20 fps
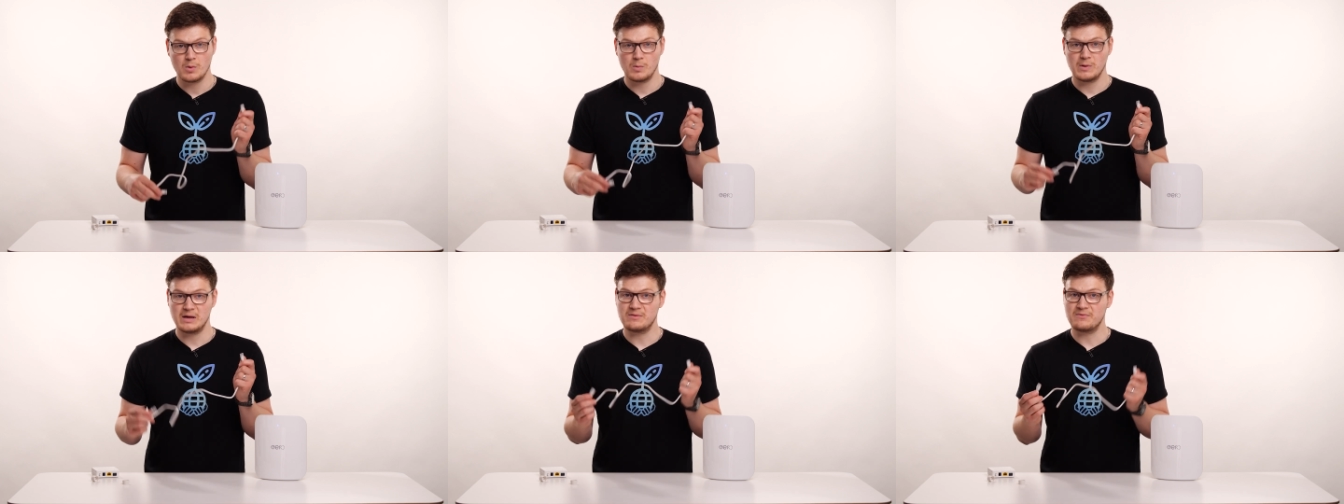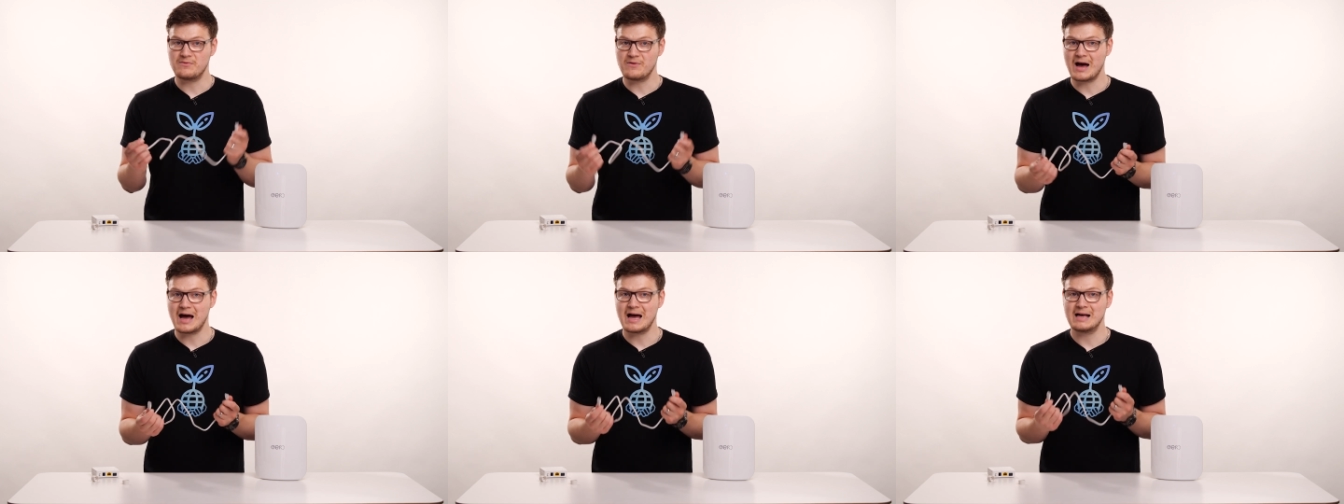We
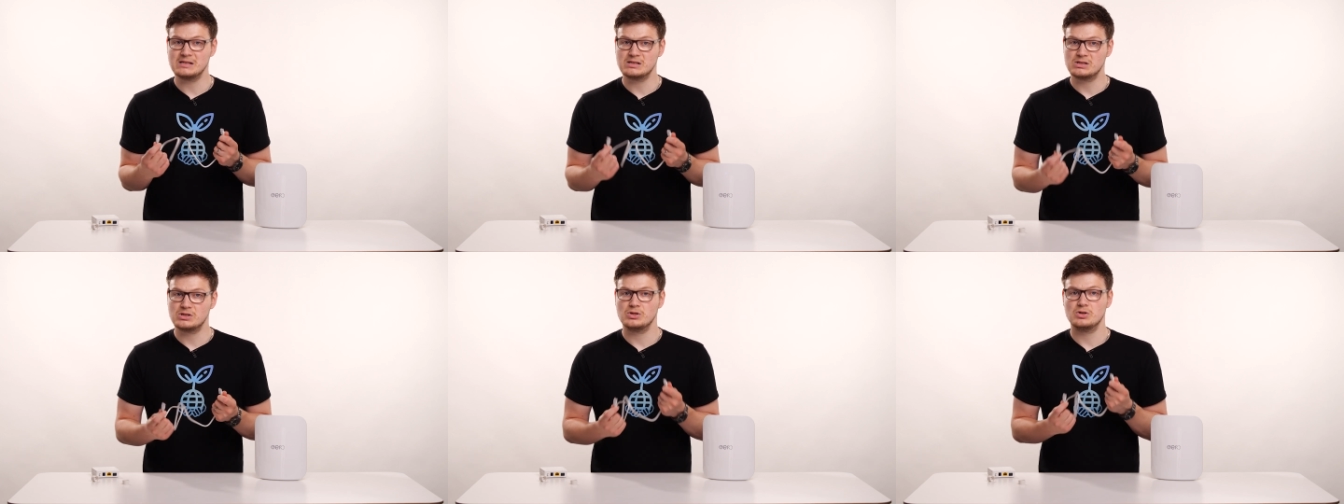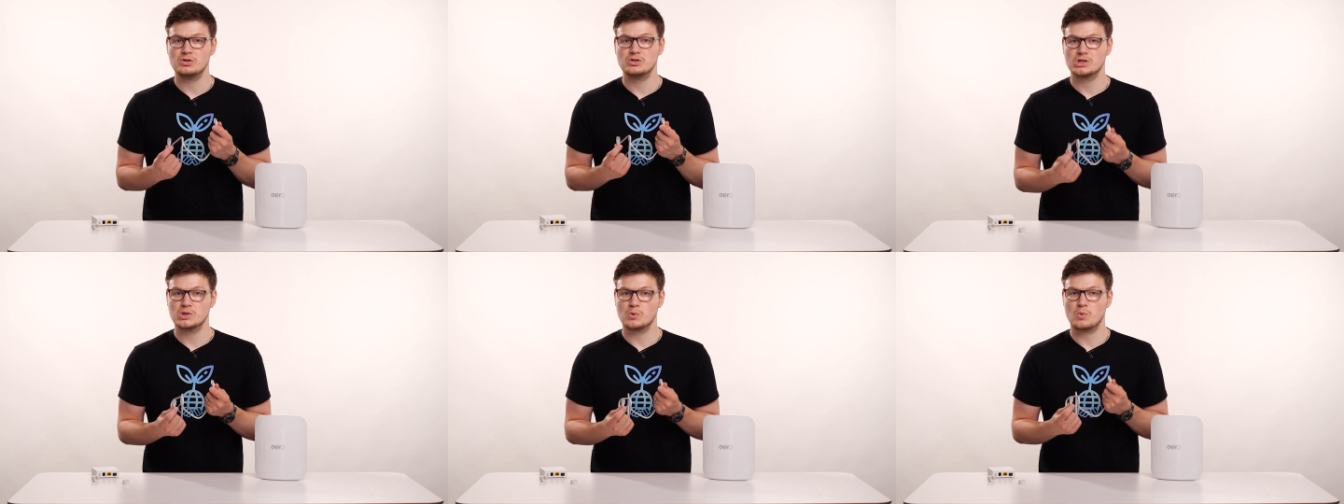advise to
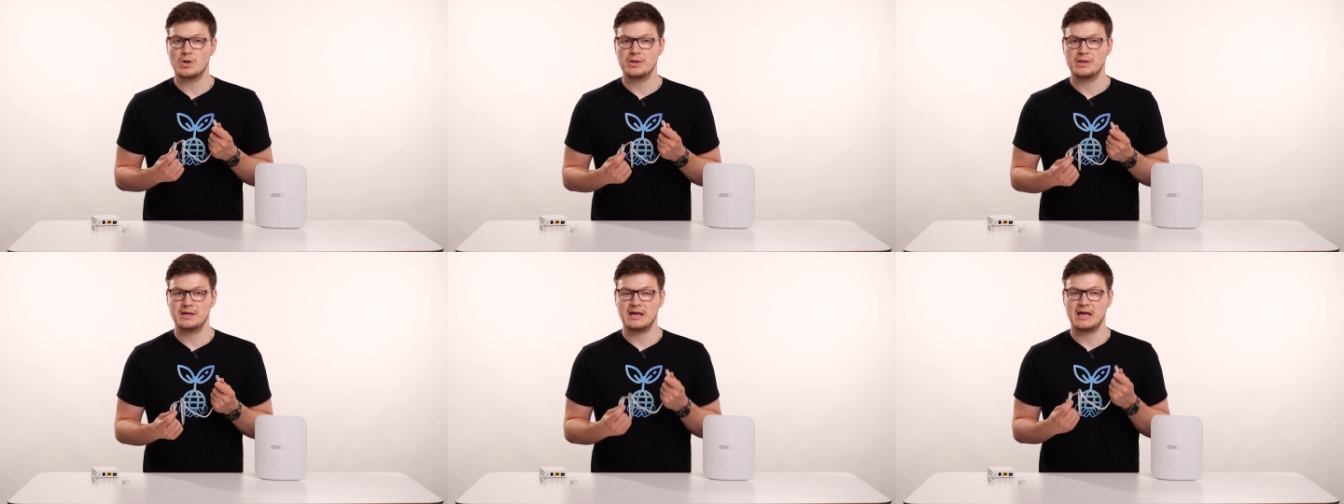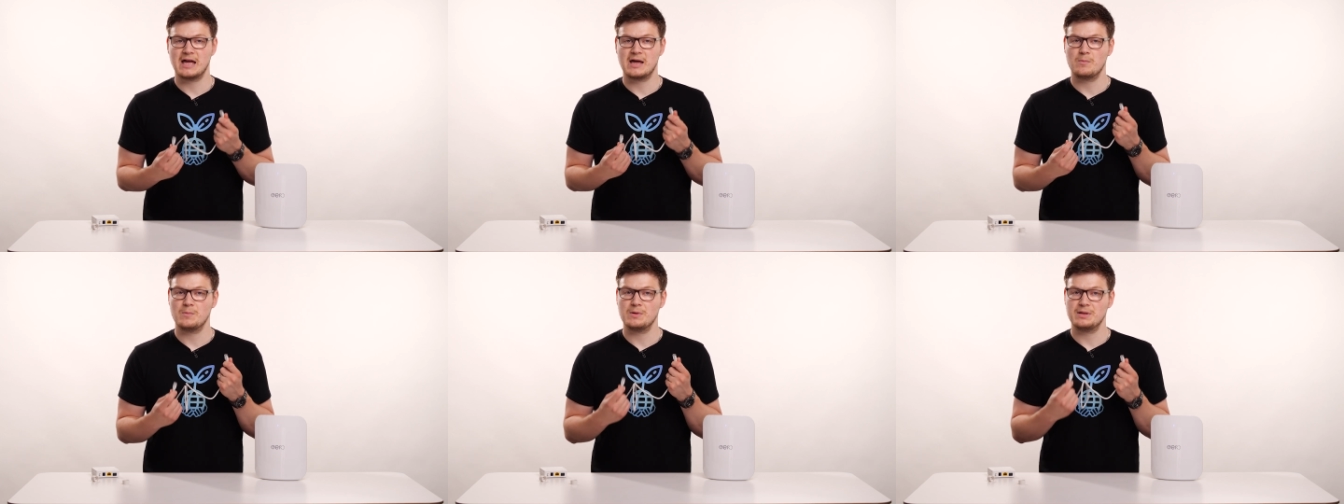use the one that
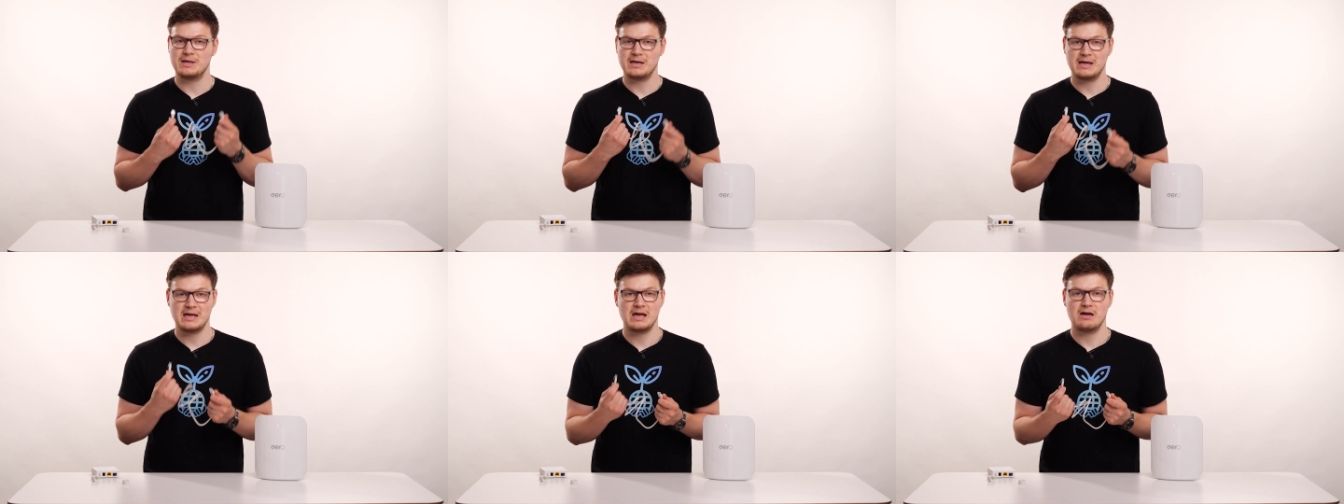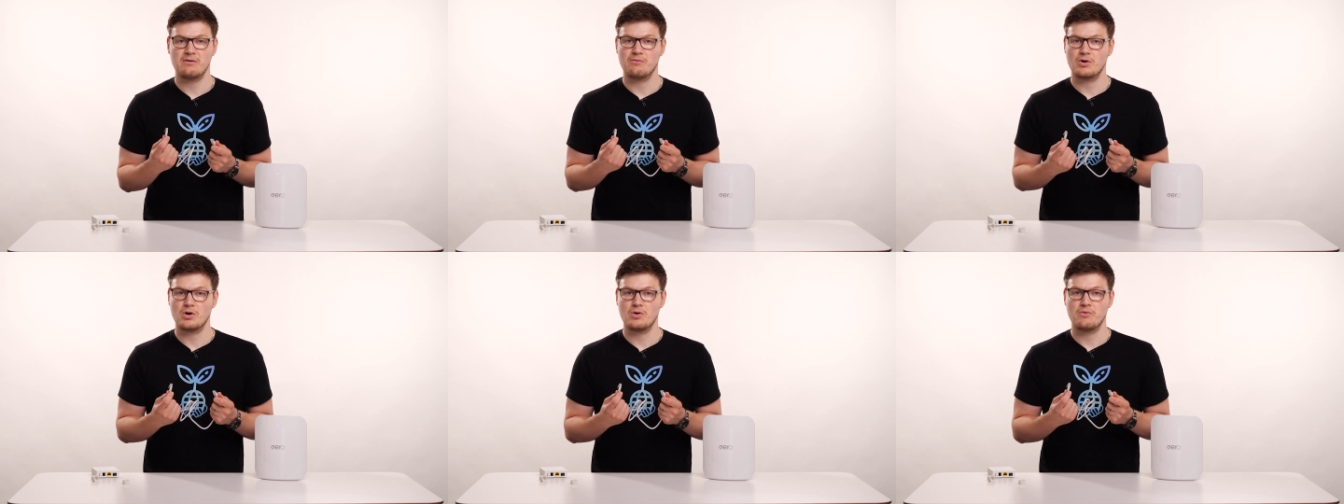came with the
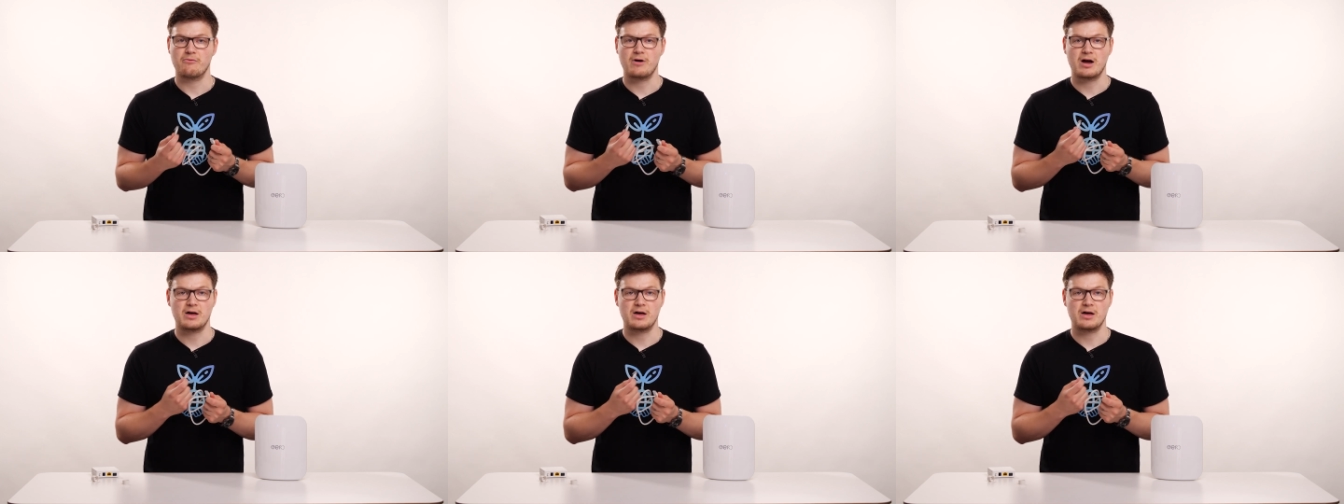Eero